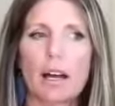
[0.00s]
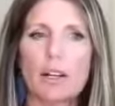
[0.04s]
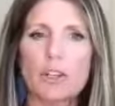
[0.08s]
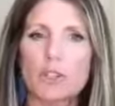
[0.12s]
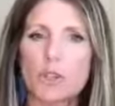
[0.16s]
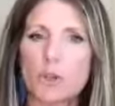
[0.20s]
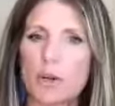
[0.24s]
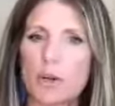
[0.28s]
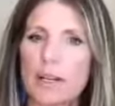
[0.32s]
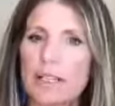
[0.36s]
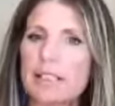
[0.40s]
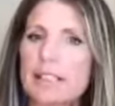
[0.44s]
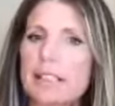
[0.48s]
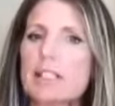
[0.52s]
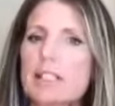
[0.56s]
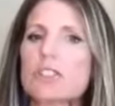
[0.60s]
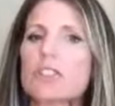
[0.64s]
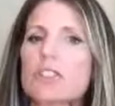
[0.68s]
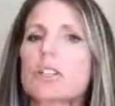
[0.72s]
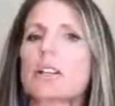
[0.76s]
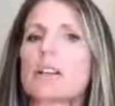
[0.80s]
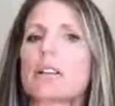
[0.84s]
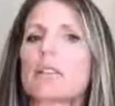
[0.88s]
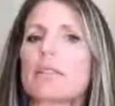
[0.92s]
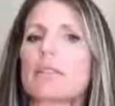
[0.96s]

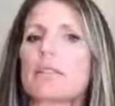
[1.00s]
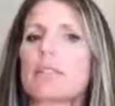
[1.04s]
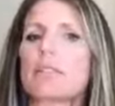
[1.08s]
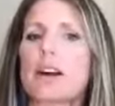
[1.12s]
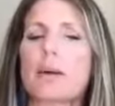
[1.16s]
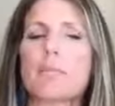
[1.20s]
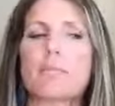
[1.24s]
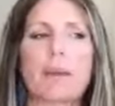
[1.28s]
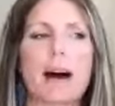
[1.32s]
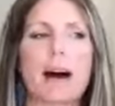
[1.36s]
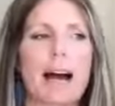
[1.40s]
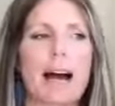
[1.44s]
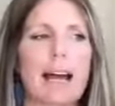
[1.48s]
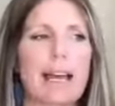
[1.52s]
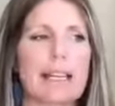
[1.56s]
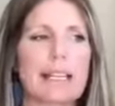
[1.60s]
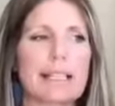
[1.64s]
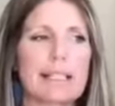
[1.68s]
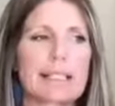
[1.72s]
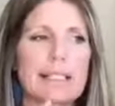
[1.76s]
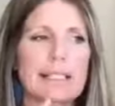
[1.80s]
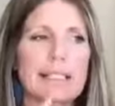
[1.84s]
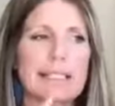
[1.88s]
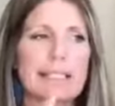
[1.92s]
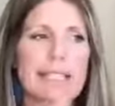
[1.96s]
transition from
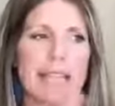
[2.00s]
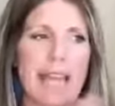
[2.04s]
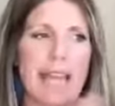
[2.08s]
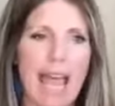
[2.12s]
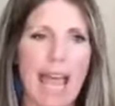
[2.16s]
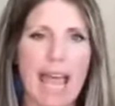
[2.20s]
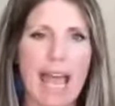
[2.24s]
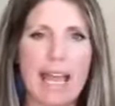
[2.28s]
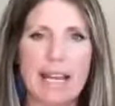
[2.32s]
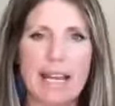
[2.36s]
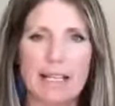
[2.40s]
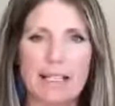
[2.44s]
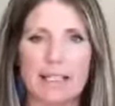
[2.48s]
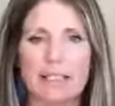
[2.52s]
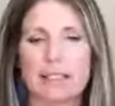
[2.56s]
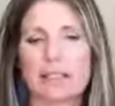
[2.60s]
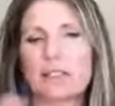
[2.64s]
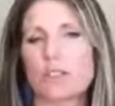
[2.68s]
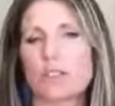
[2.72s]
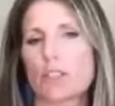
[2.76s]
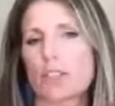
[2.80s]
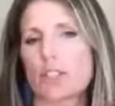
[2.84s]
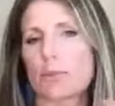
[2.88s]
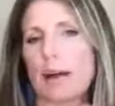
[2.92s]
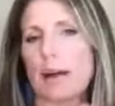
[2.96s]
my day
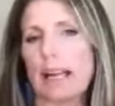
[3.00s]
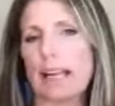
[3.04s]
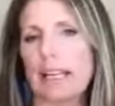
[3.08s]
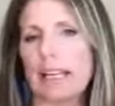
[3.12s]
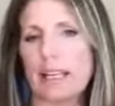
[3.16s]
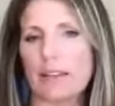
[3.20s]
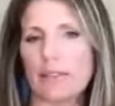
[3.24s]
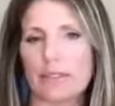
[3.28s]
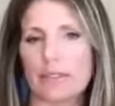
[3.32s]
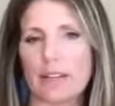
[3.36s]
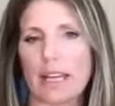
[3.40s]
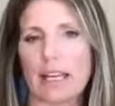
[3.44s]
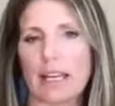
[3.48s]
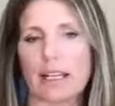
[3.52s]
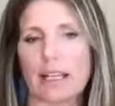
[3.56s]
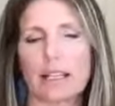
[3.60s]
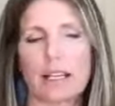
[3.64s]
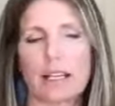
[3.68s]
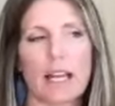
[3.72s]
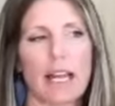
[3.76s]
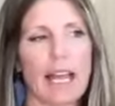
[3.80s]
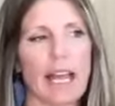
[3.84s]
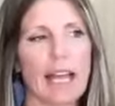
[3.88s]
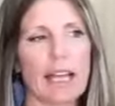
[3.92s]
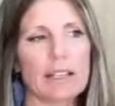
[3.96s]
to my evening.
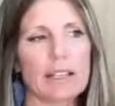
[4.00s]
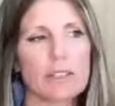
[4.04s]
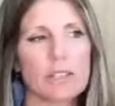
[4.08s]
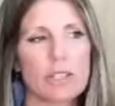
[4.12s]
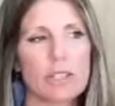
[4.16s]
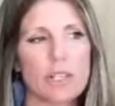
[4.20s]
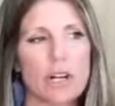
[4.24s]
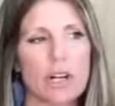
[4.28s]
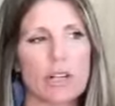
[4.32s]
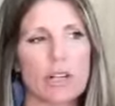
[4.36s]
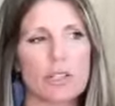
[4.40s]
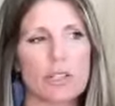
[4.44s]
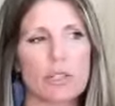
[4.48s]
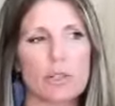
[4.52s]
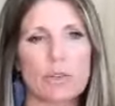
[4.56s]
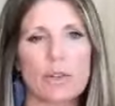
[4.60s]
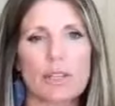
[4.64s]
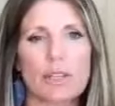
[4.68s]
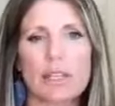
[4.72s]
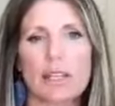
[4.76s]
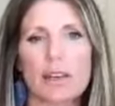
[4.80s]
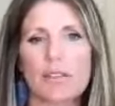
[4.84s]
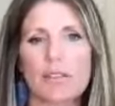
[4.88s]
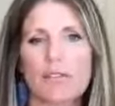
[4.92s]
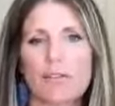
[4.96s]
And start
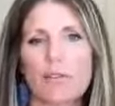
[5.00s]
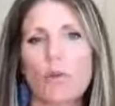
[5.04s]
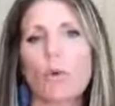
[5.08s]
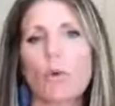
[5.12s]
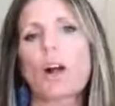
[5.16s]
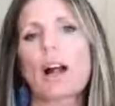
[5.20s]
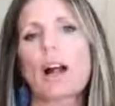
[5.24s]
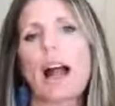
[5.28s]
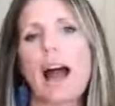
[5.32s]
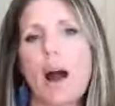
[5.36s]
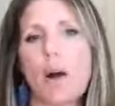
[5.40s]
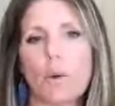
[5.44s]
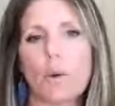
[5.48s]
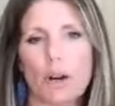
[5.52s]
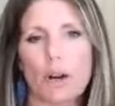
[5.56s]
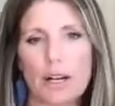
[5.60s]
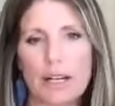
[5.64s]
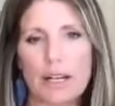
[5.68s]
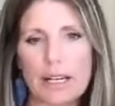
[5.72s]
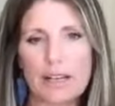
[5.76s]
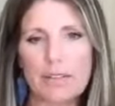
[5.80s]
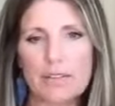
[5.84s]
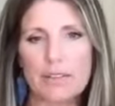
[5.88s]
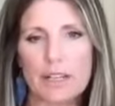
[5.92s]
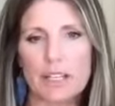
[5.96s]
doing the 4-hour
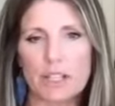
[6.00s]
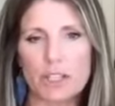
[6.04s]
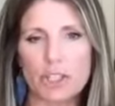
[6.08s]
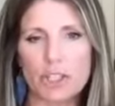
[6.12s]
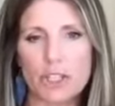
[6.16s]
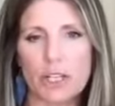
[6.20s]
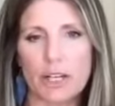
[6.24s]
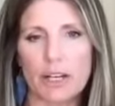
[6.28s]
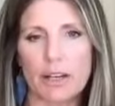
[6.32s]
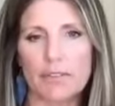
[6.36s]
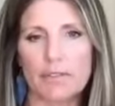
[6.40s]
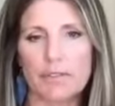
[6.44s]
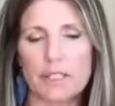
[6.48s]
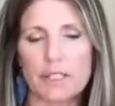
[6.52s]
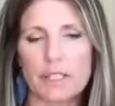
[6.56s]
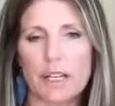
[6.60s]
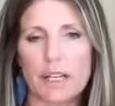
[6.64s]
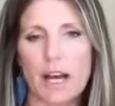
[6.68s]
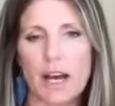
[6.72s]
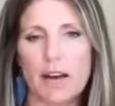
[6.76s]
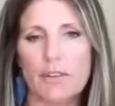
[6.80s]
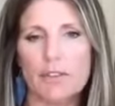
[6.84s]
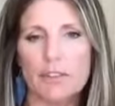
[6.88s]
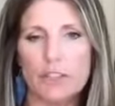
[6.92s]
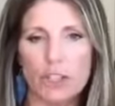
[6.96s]
evening shift
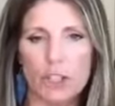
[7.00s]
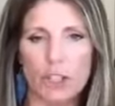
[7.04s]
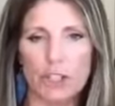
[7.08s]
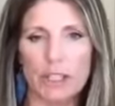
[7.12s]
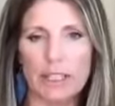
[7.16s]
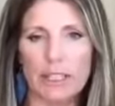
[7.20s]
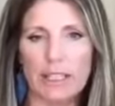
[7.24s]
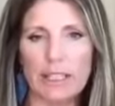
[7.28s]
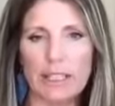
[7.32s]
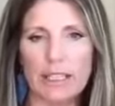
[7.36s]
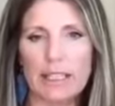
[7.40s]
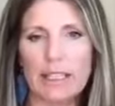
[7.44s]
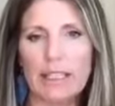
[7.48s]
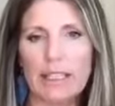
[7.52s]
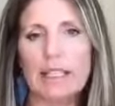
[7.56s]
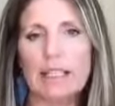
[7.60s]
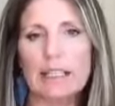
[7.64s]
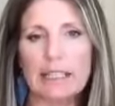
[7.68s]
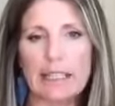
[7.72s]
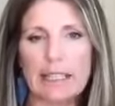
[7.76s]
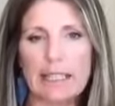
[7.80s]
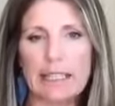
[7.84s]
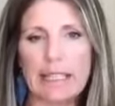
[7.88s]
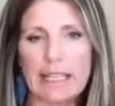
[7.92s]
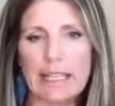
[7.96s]
of cooking,
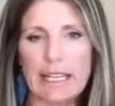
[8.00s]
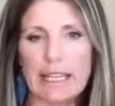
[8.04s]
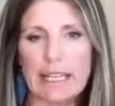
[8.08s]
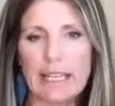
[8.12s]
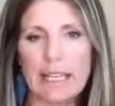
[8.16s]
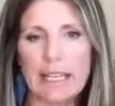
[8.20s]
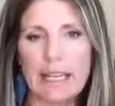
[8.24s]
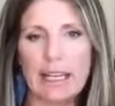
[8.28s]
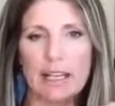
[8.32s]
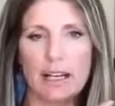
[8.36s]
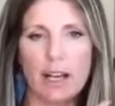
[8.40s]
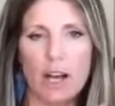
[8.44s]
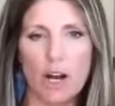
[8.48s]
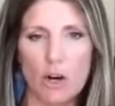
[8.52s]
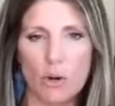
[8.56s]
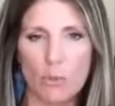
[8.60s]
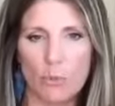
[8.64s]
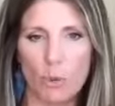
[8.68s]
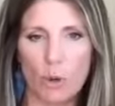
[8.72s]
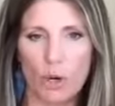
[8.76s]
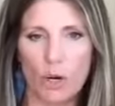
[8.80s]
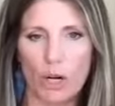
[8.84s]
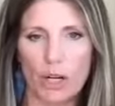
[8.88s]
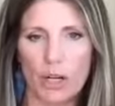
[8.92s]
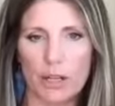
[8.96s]
cleaning, and
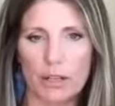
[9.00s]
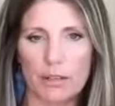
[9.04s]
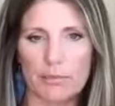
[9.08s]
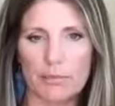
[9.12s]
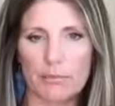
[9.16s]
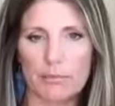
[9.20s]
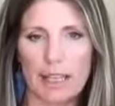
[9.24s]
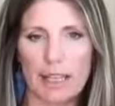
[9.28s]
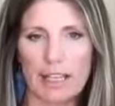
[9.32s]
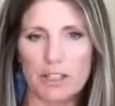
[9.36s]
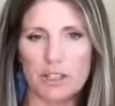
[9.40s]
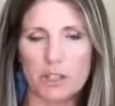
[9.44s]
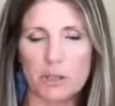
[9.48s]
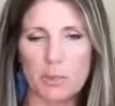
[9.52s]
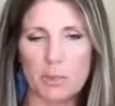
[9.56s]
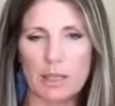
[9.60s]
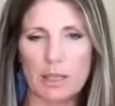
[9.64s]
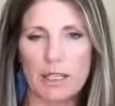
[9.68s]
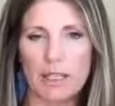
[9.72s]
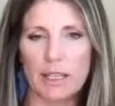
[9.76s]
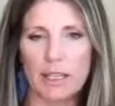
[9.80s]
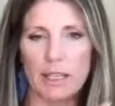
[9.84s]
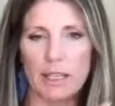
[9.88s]
homework management